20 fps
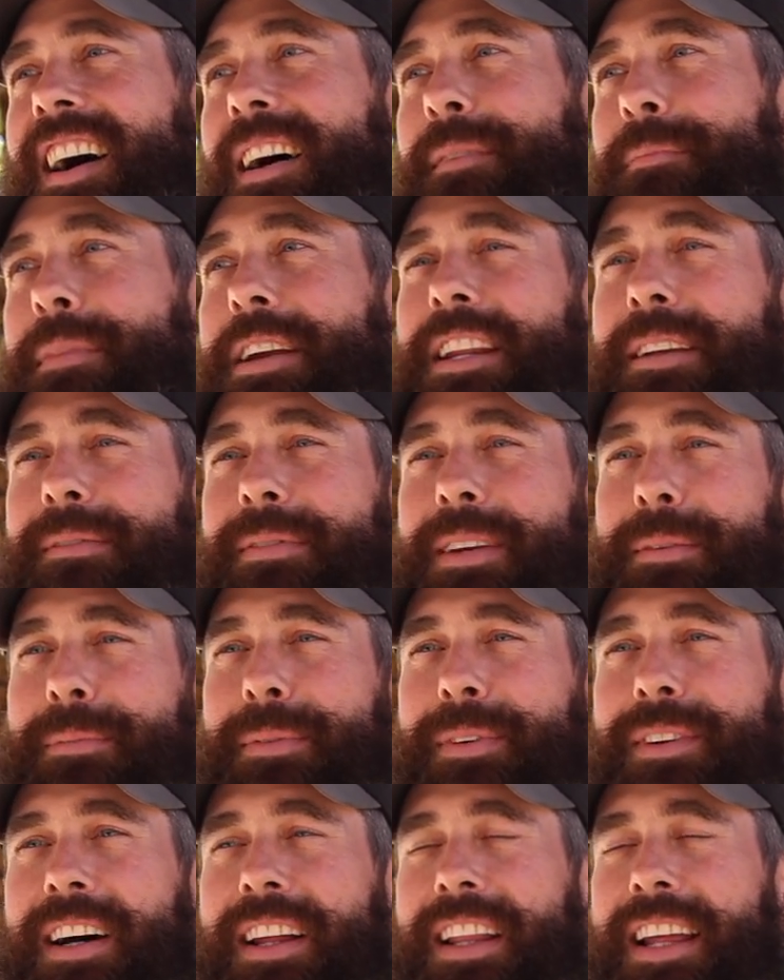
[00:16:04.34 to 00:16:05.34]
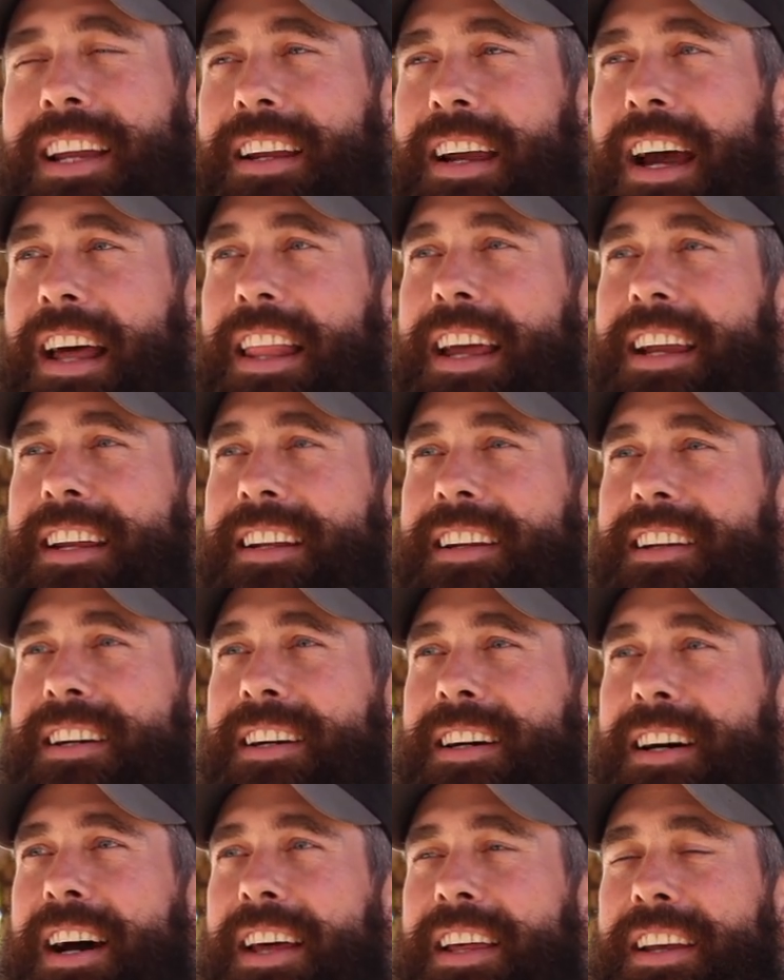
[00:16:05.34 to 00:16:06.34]
Meeting people. I
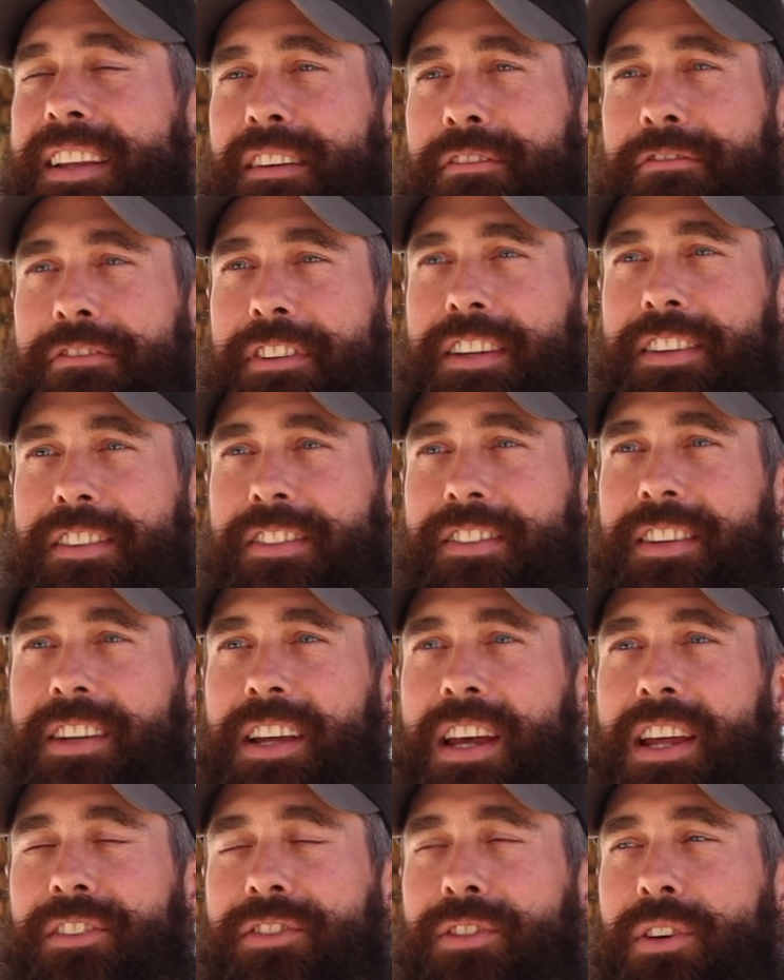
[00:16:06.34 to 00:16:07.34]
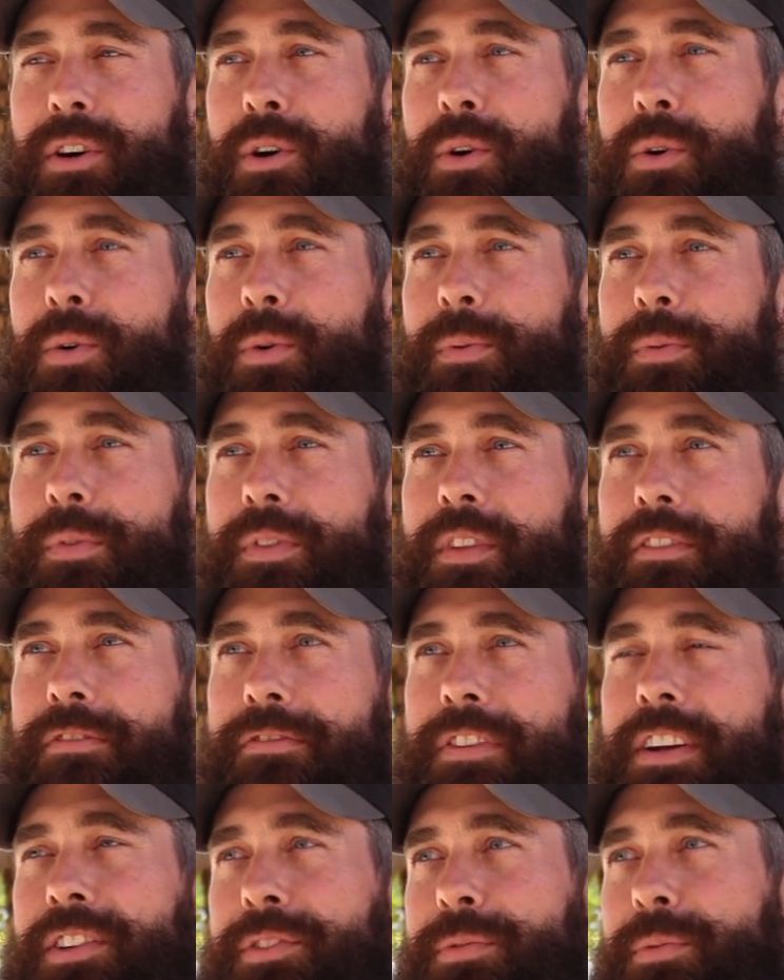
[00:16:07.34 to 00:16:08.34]
like the feast. And so the
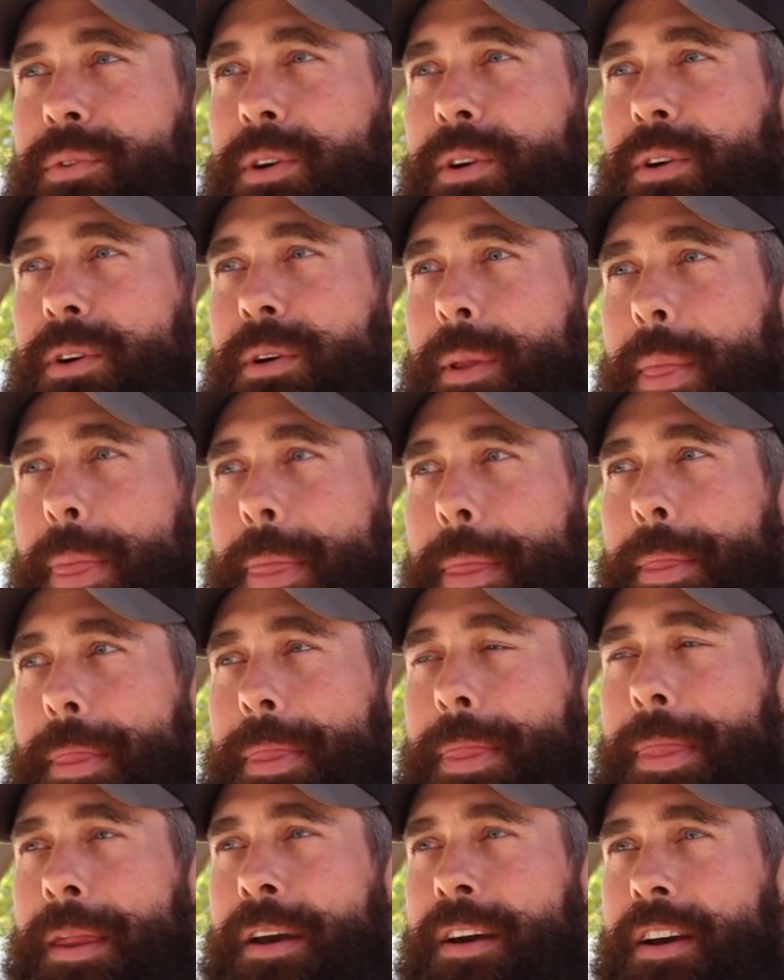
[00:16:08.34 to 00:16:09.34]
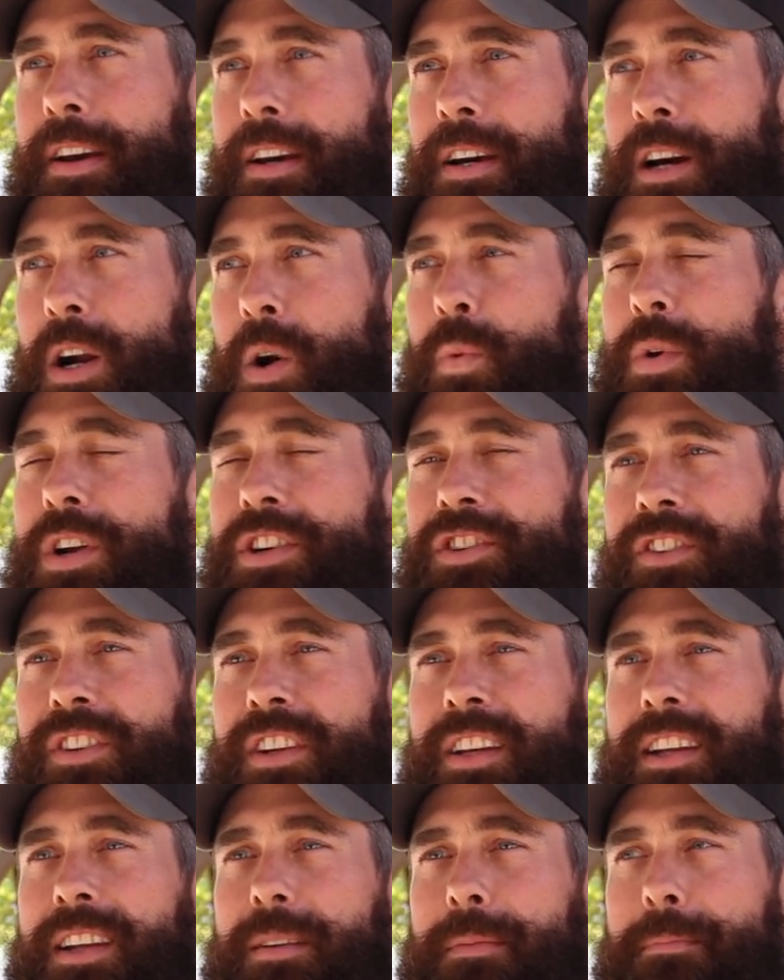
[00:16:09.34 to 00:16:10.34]
feasts were
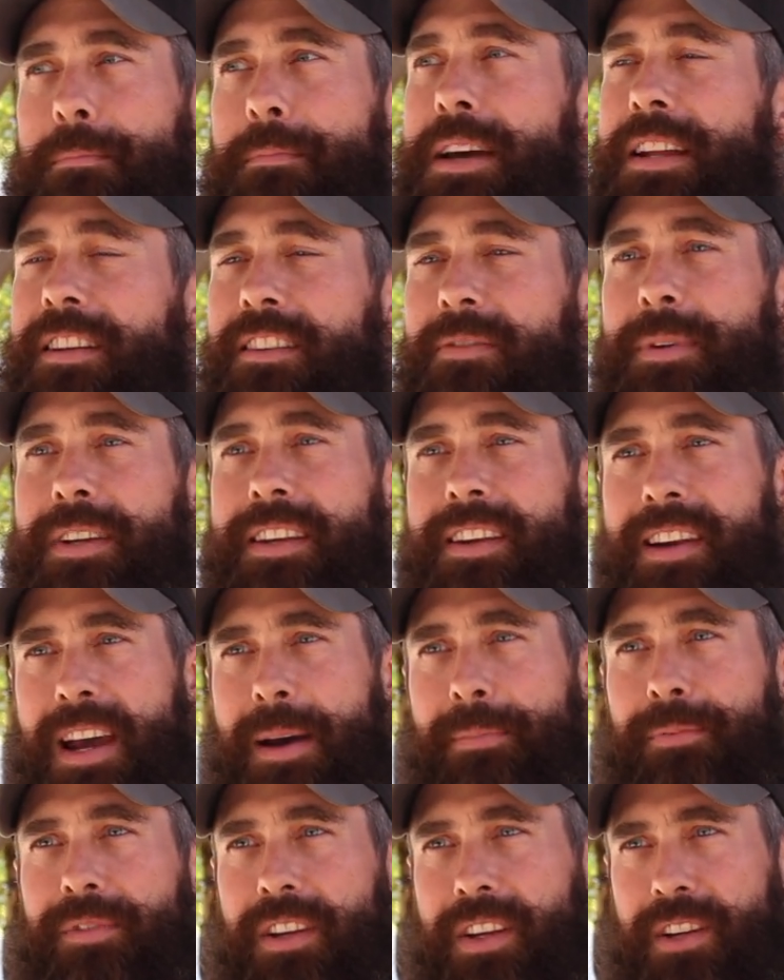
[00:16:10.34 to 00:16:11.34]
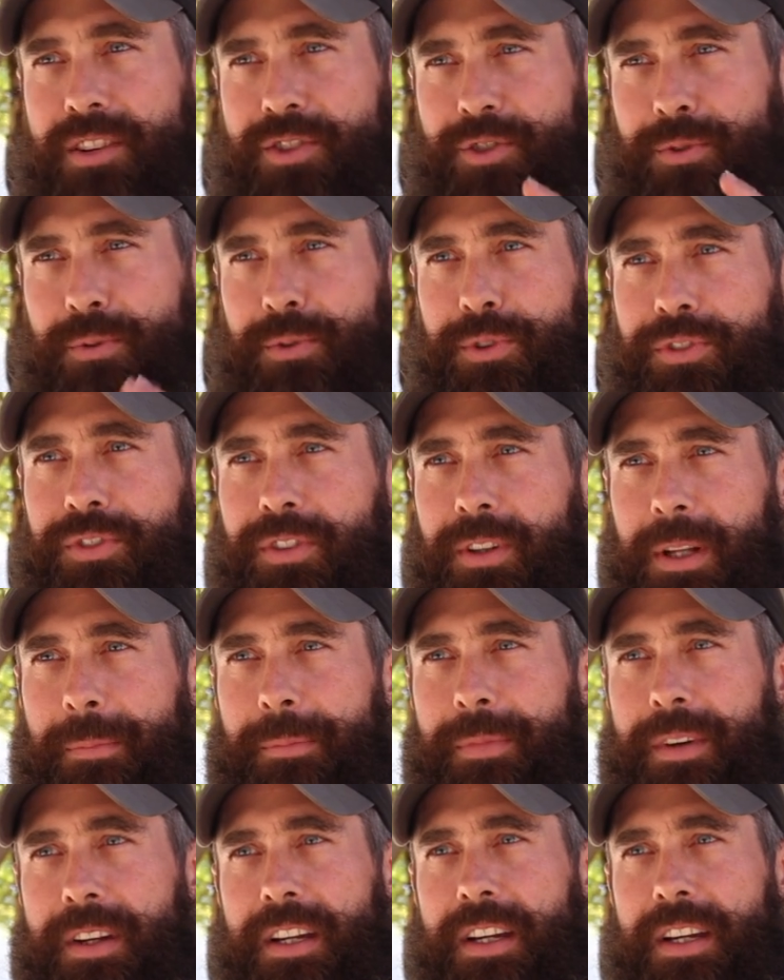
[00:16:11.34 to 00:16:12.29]
originally meant to be kept in Jerusalem.